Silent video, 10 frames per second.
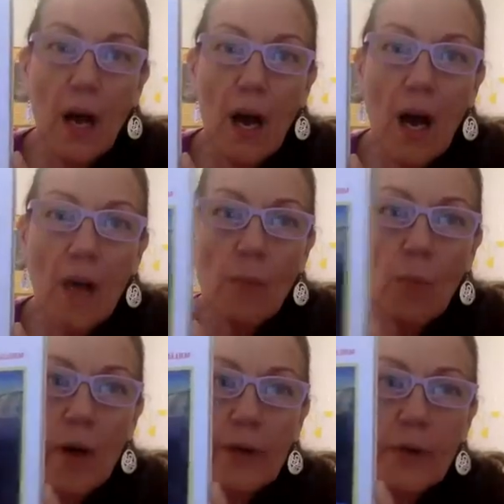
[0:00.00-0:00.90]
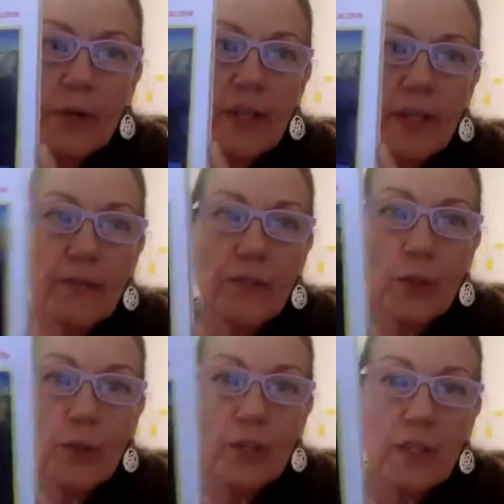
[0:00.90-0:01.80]
I'm wondering if you
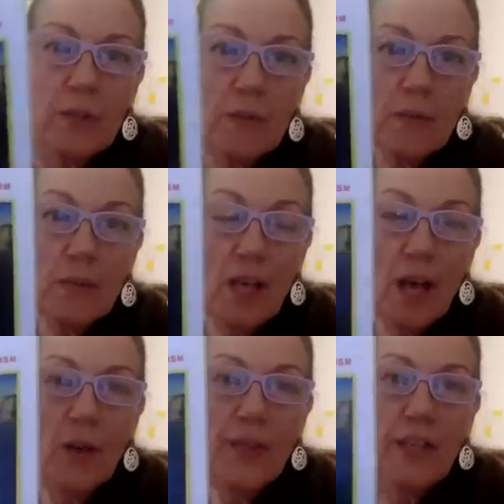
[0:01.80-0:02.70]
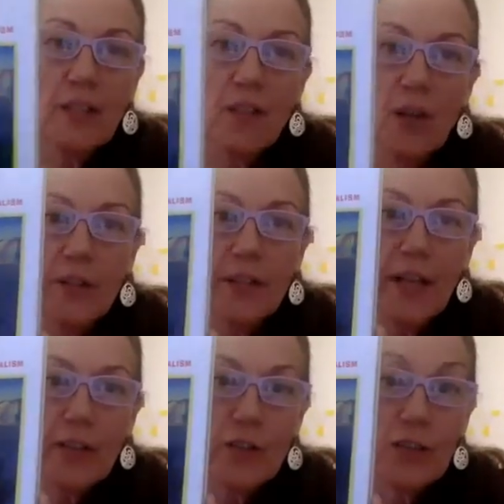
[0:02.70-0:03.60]
could tell the adult
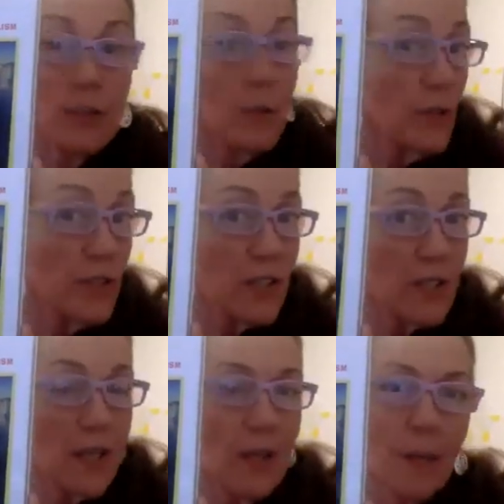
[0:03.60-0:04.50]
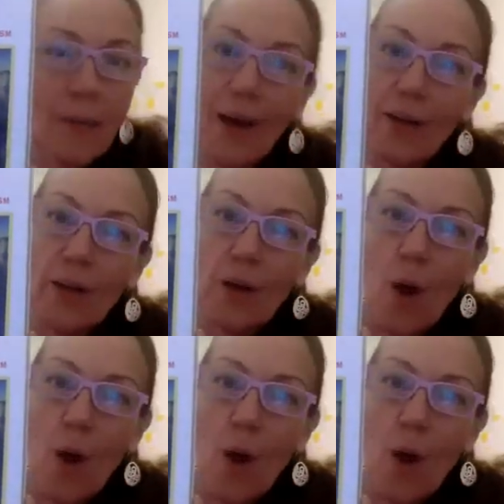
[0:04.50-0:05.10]
next to you or just think about it.